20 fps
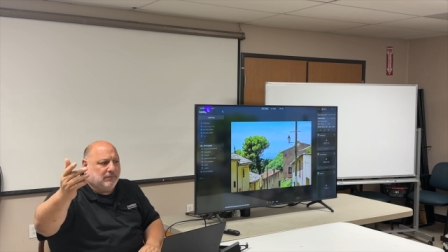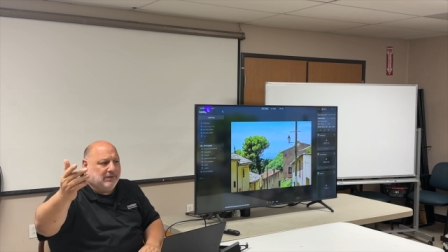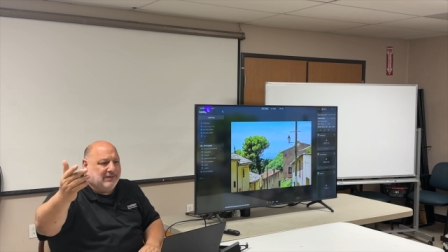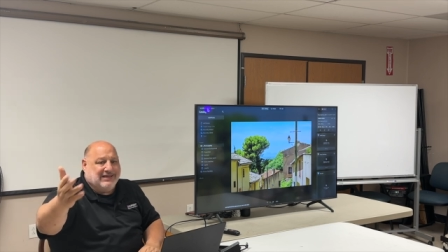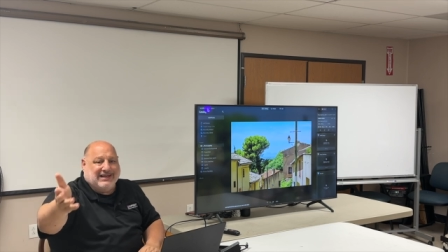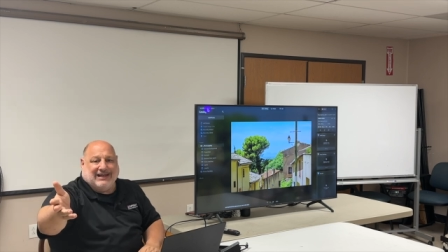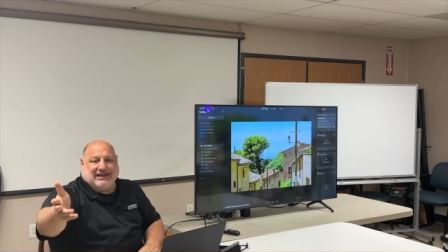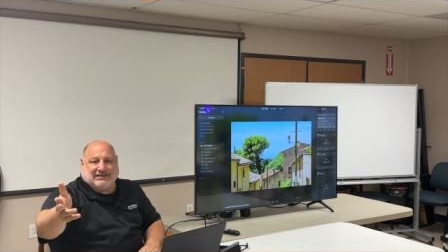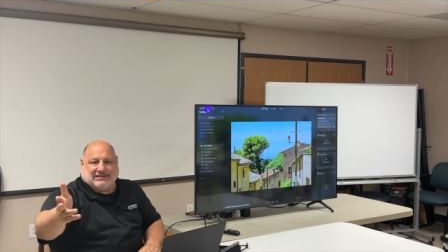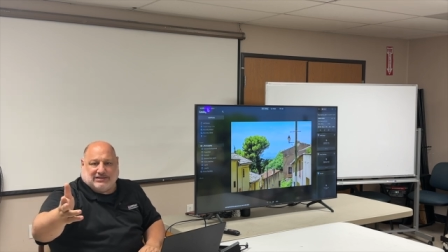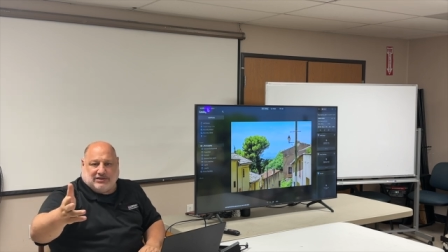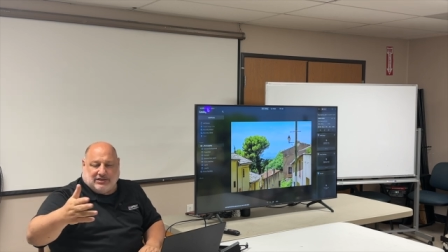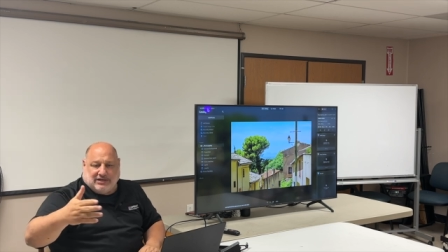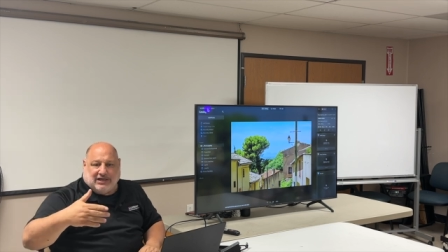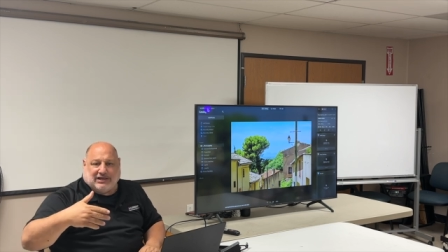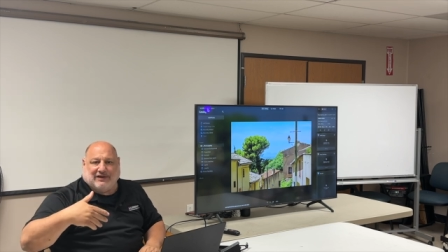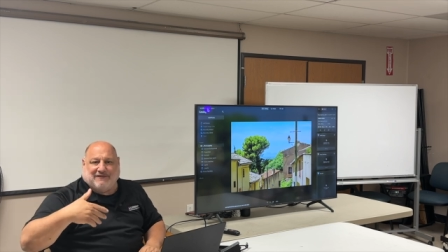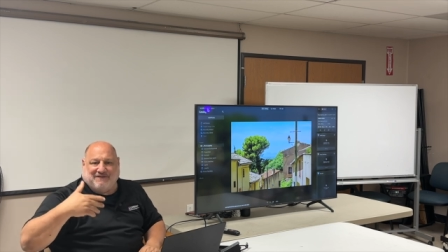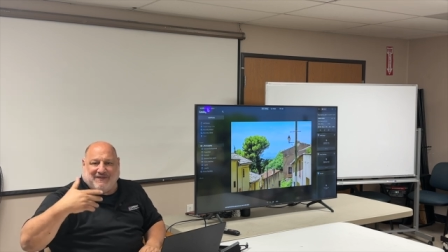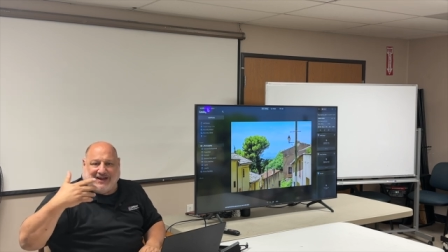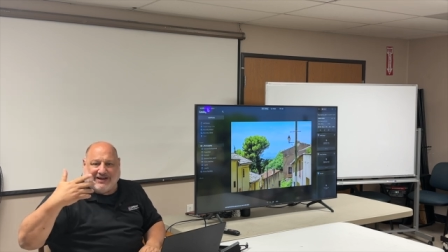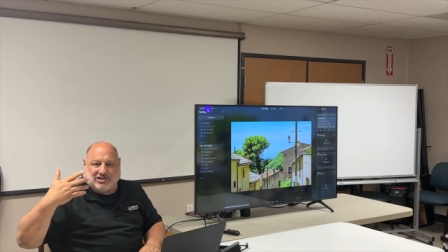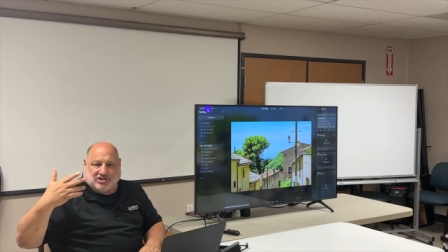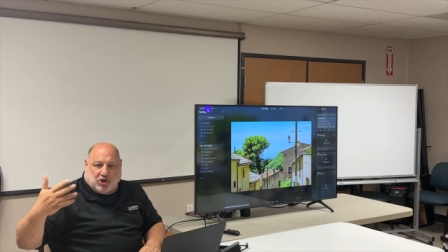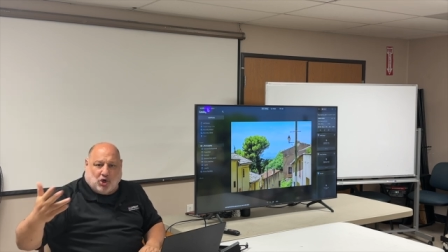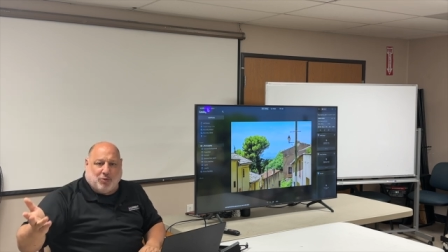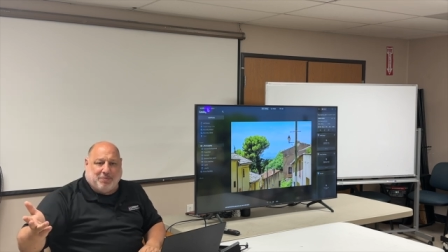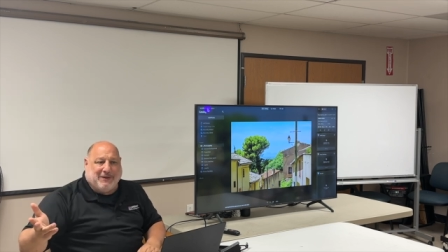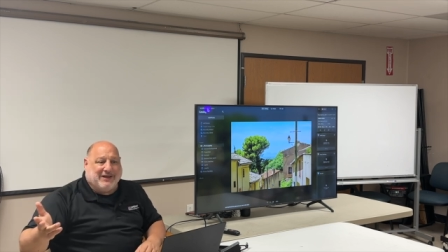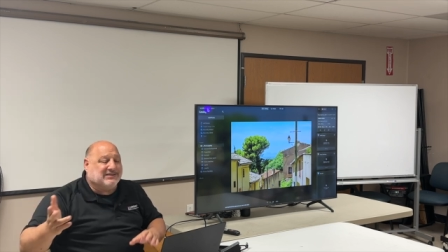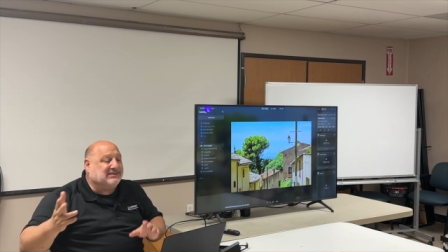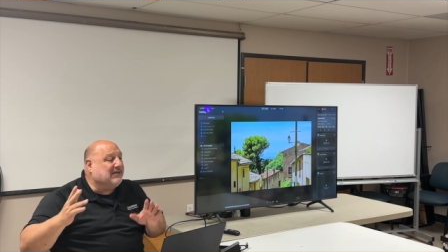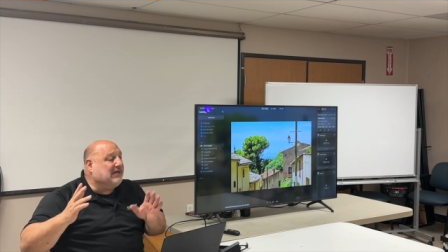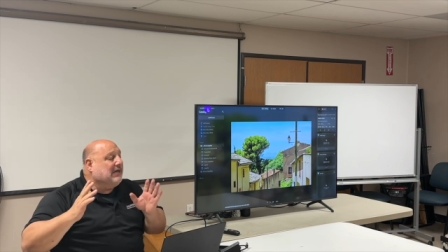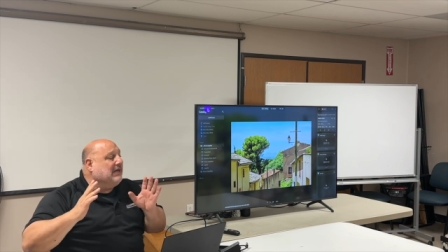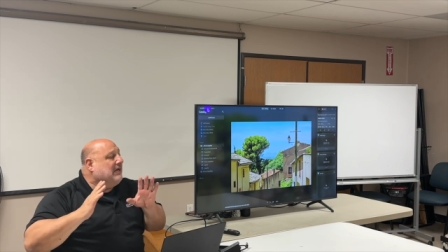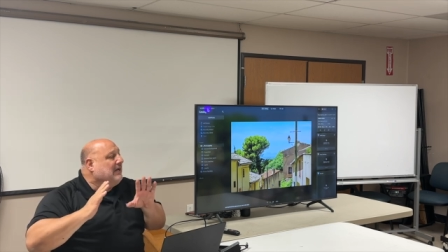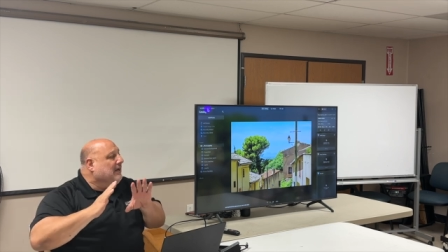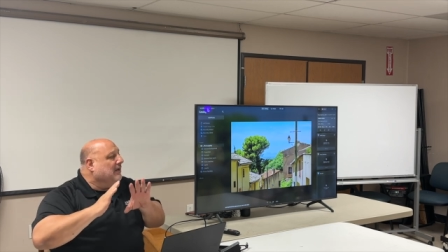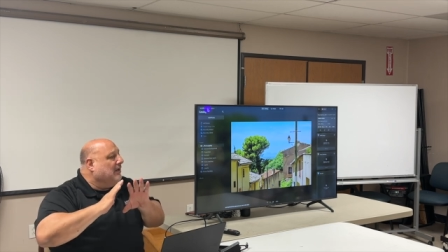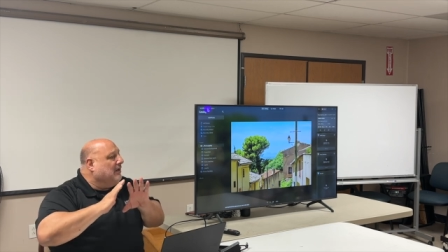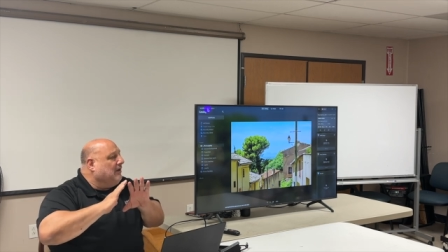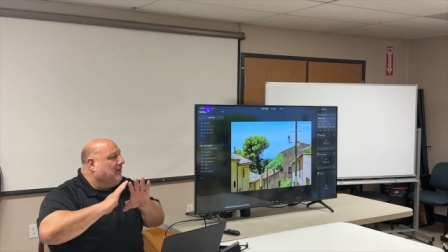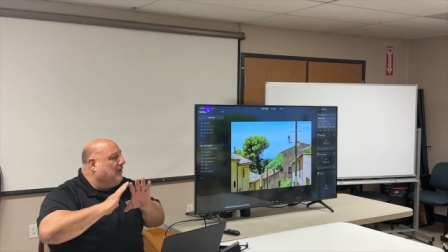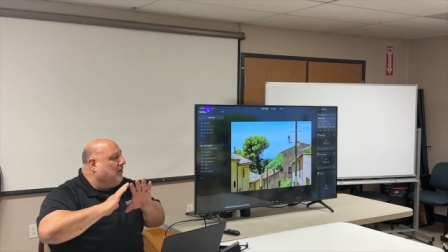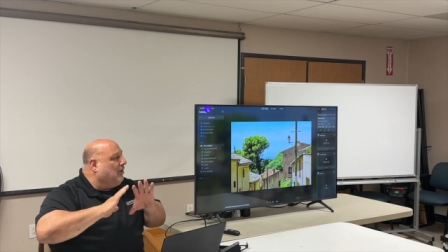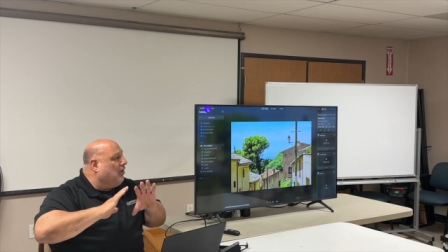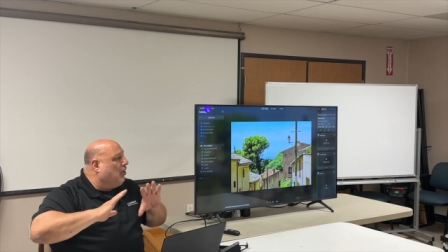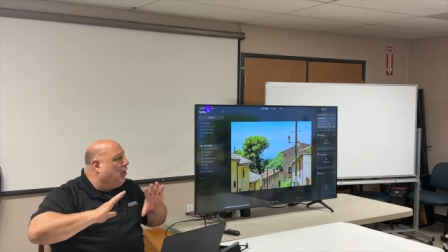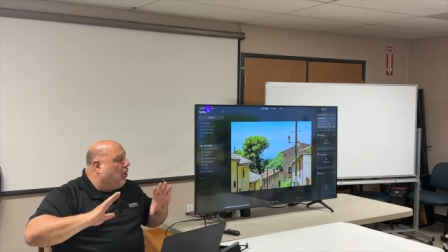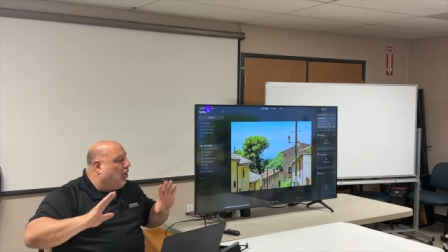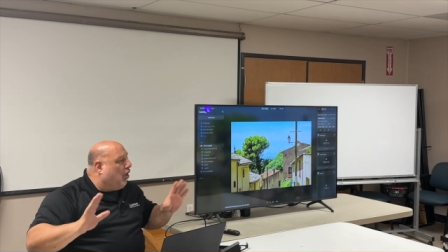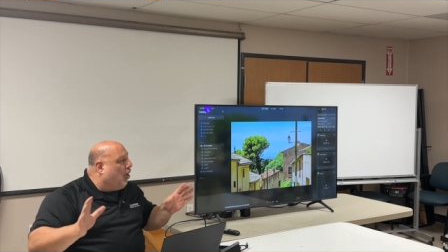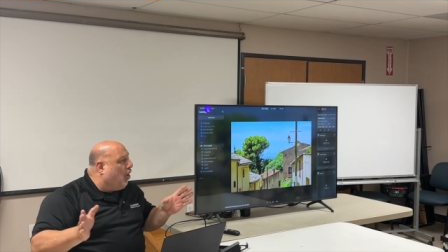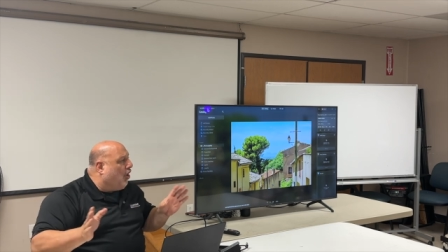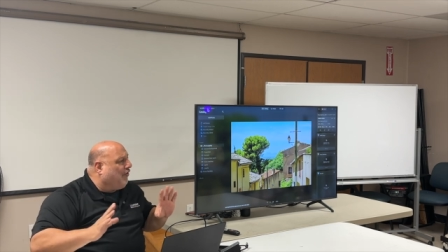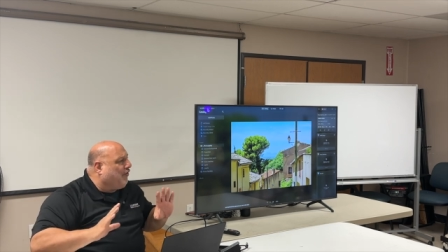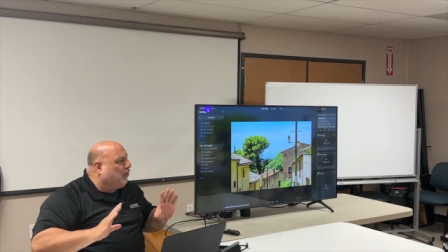Nick's, Nik Effects, Topaz, all